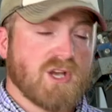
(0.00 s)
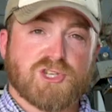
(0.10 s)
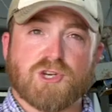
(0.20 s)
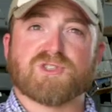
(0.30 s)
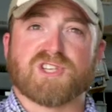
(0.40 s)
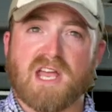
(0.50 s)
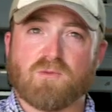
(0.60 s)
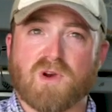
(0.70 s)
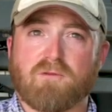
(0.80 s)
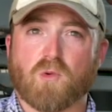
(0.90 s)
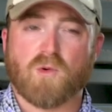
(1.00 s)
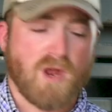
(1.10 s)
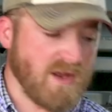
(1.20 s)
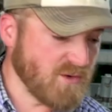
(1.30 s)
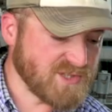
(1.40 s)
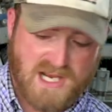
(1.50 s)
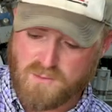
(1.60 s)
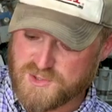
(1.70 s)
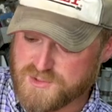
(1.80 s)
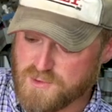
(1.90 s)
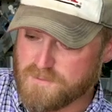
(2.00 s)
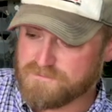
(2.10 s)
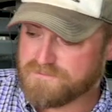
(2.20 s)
chute side whenever we're running those animals through.